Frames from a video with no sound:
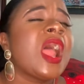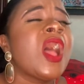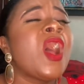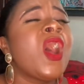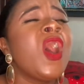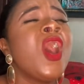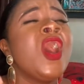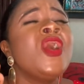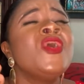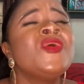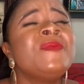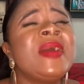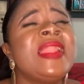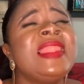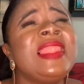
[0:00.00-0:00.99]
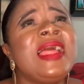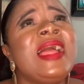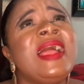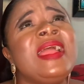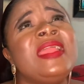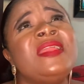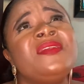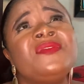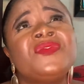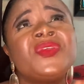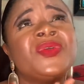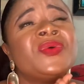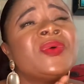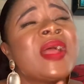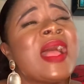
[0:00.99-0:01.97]
All my life you
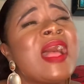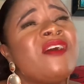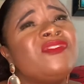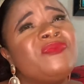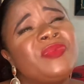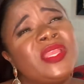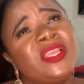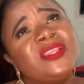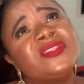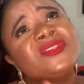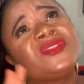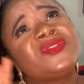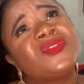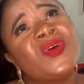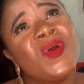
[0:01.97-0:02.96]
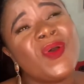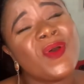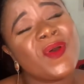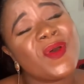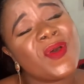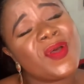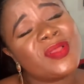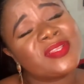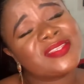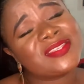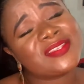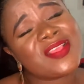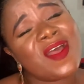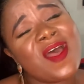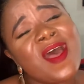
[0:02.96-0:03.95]
have been so,
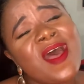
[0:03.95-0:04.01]
so